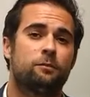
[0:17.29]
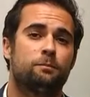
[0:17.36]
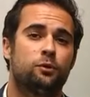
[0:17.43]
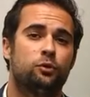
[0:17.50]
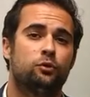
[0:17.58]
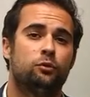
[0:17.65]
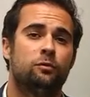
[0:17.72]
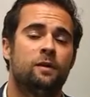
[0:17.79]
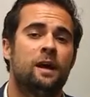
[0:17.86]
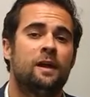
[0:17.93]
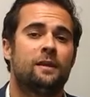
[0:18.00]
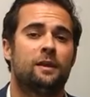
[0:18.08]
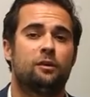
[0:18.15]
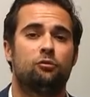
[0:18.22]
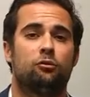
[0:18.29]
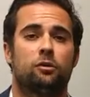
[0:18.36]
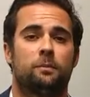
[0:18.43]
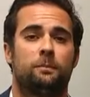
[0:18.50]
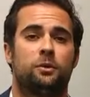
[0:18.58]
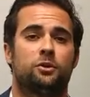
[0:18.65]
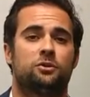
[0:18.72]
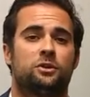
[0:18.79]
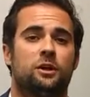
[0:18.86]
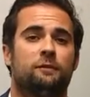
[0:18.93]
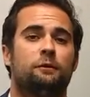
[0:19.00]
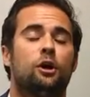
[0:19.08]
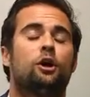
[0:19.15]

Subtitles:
prove that you are a person of